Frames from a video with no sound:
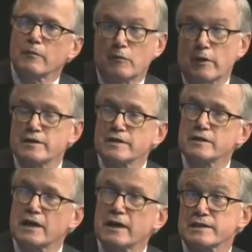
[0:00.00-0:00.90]

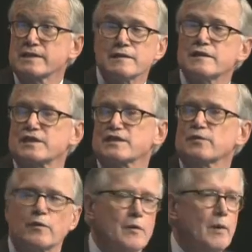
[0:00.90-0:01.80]
raising taxes. And this is
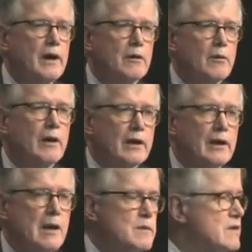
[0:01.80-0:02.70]
sort of the
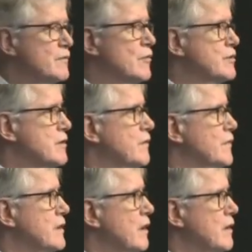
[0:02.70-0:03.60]
microeconomics version
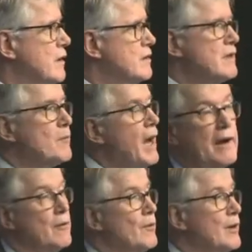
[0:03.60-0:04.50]
of the unending
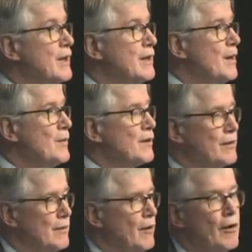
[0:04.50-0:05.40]
macroeconomic
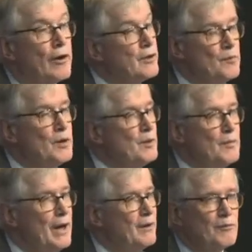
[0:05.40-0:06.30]
argument
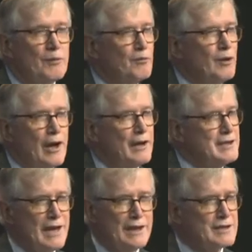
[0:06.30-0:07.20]
about will high
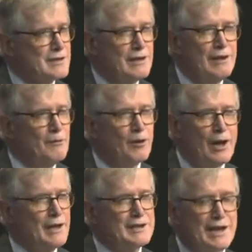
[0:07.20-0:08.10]

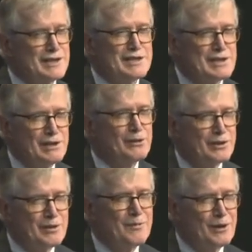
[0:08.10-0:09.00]
taxes kill
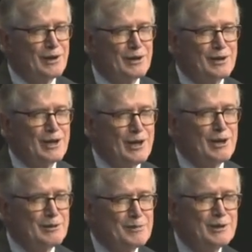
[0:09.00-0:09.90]
the American
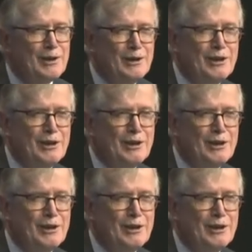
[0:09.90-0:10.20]
economy?